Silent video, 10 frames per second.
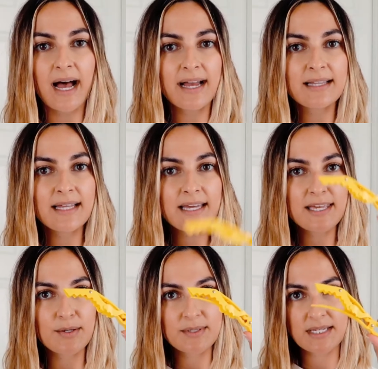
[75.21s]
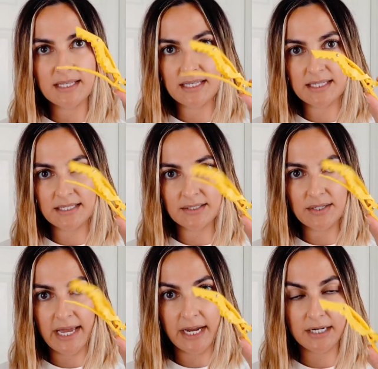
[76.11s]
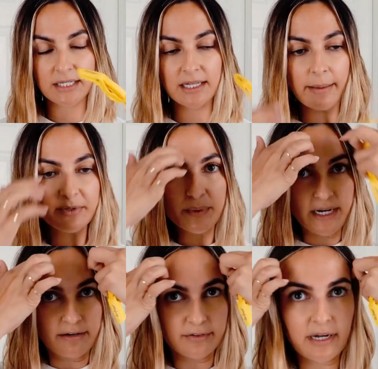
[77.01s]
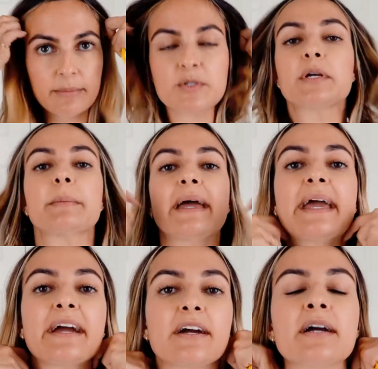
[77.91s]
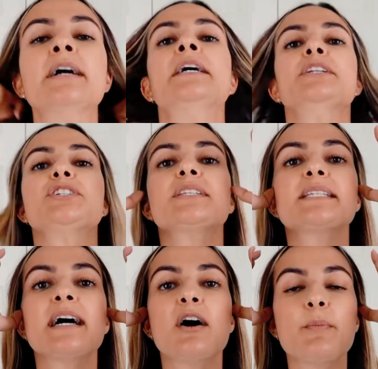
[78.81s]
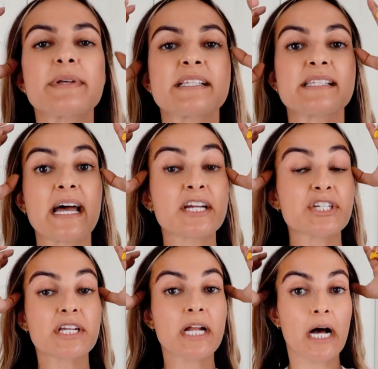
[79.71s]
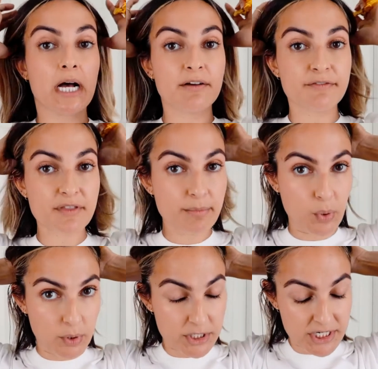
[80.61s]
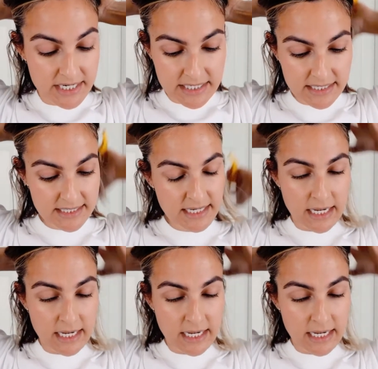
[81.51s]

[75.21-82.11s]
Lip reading: I like using these little hair clips whenever I'm doing my hair just to help section off the portions.